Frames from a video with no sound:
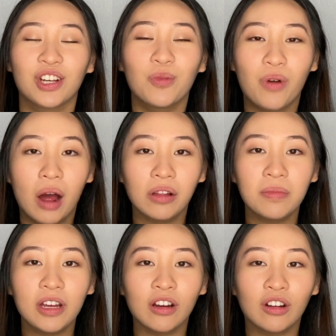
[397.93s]
it'll probably
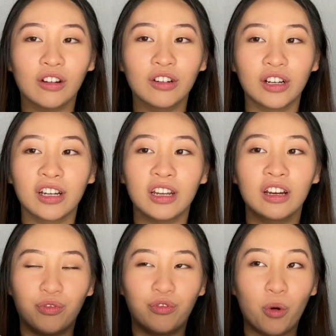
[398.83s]
be a good
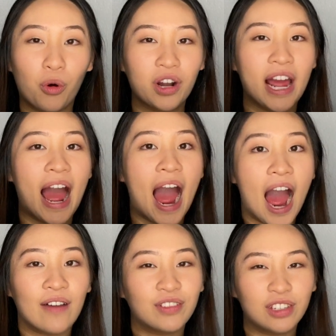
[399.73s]
4.5